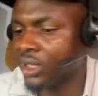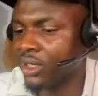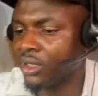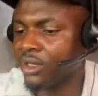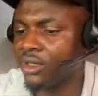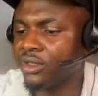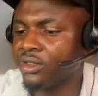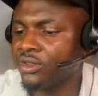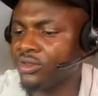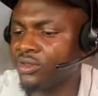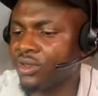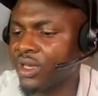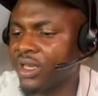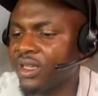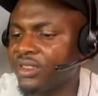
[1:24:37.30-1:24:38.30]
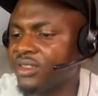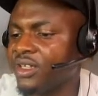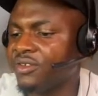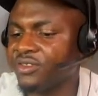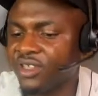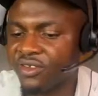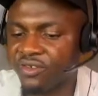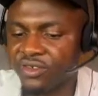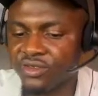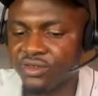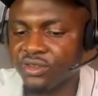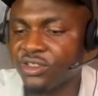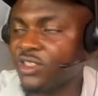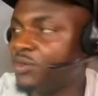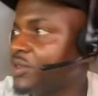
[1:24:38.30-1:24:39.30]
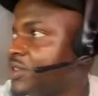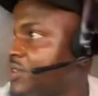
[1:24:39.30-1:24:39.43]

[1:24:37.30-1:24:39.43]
so I can drive traffic to those specific